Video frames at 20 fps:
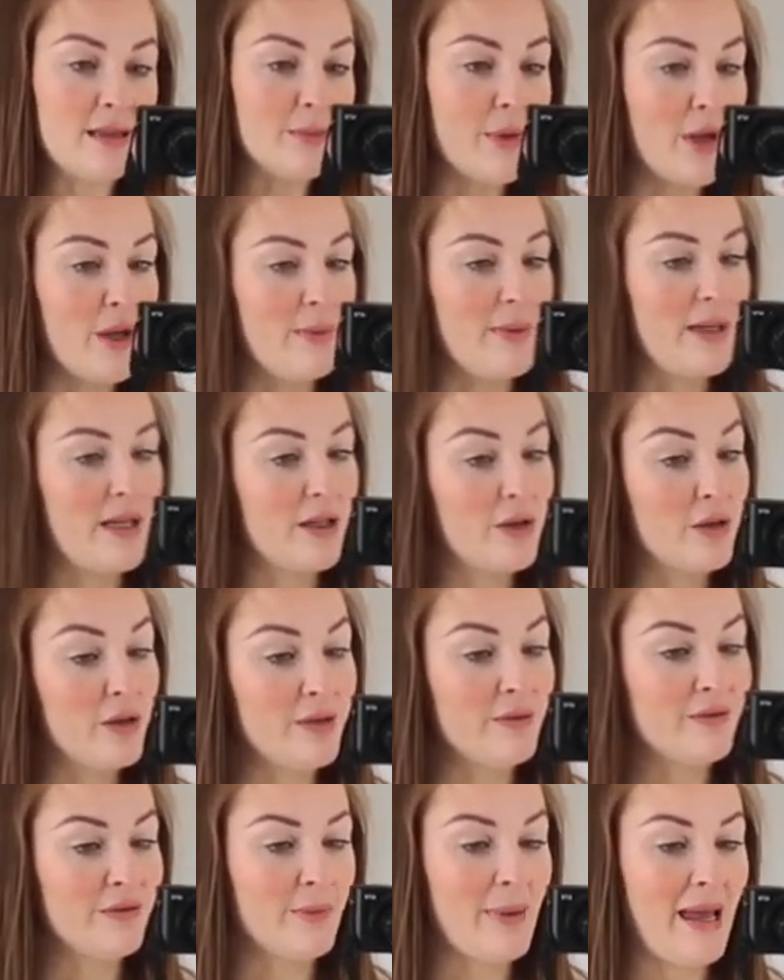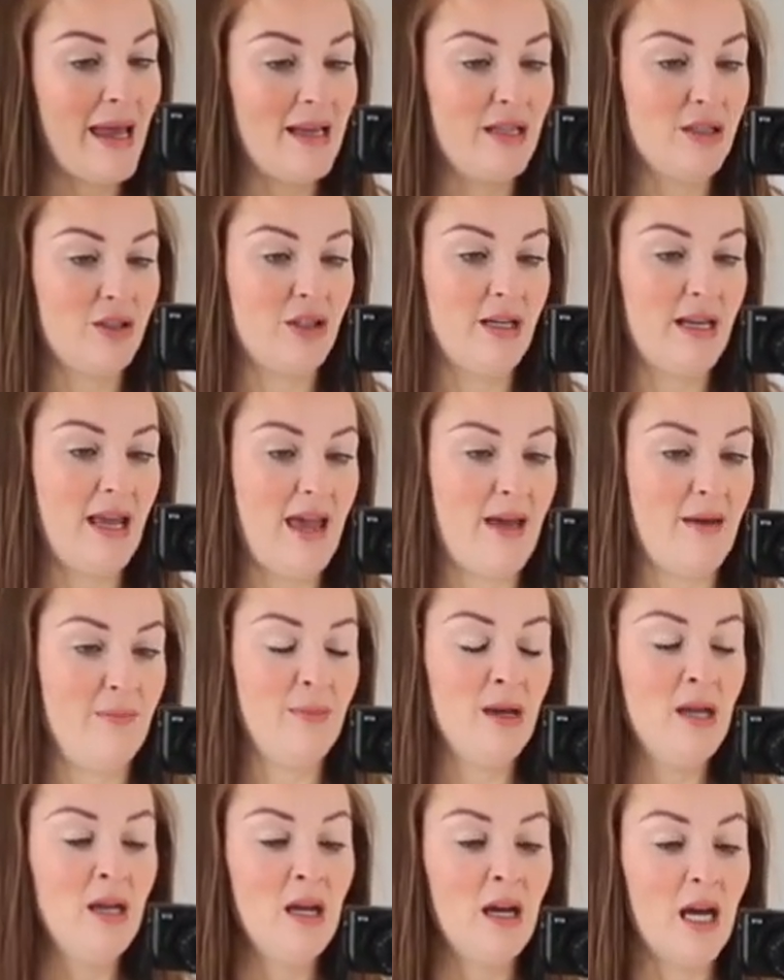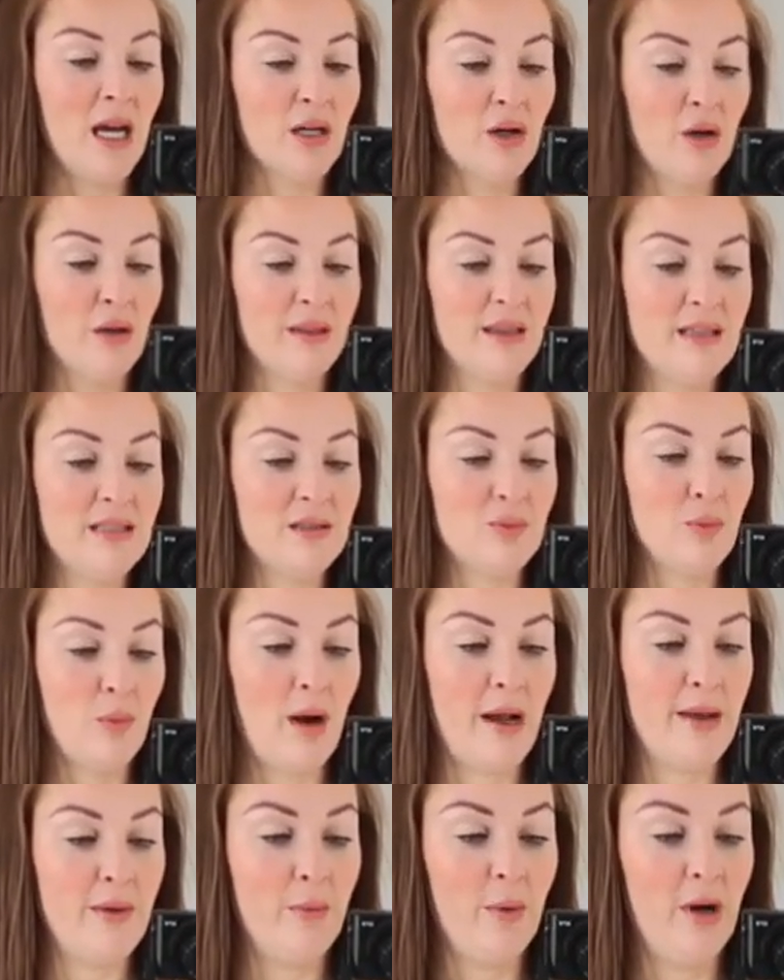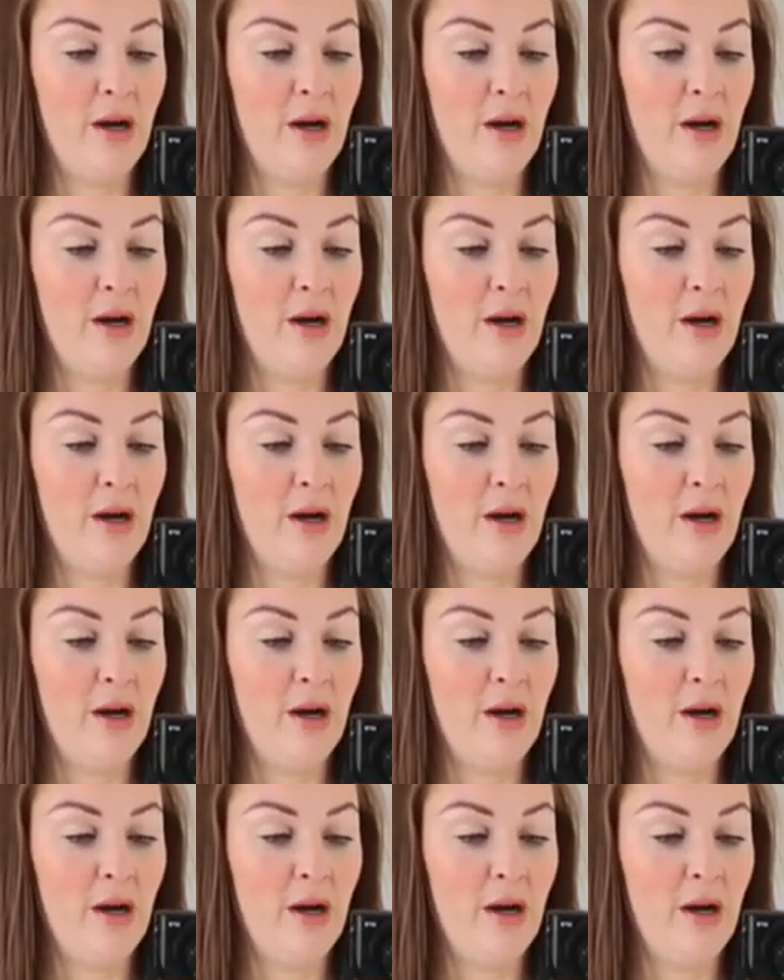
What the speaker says: at the moment. I got them from H&M. I got this white